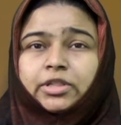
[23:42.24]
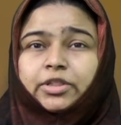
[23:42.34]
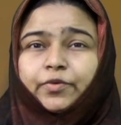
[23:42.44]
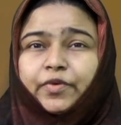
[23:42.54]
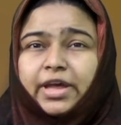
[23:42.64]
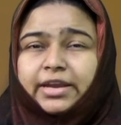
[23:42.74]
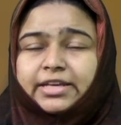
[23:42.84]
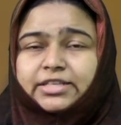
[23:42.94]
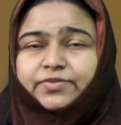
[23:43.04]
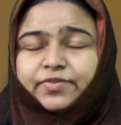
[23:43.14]
the
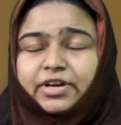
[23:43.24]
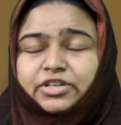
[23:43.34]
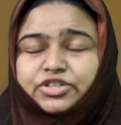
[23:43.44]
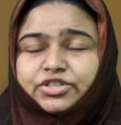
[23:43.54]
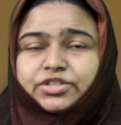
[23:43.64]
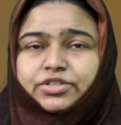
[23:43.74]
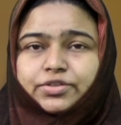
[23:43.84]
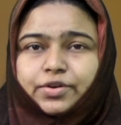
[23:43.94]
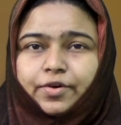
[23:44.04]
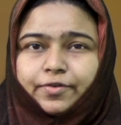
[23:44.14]
various
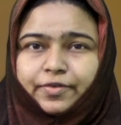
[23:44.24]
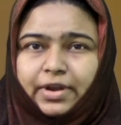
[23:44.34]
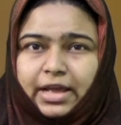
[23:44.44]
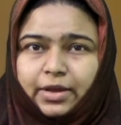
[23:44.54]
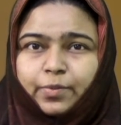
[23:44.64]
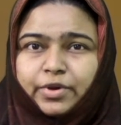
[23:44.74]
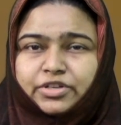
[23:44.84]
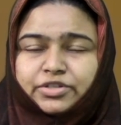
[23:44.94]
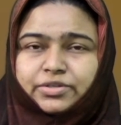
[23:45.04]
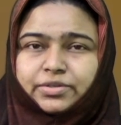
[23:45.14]
functions of
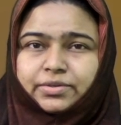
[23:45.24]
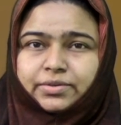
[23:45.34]
language,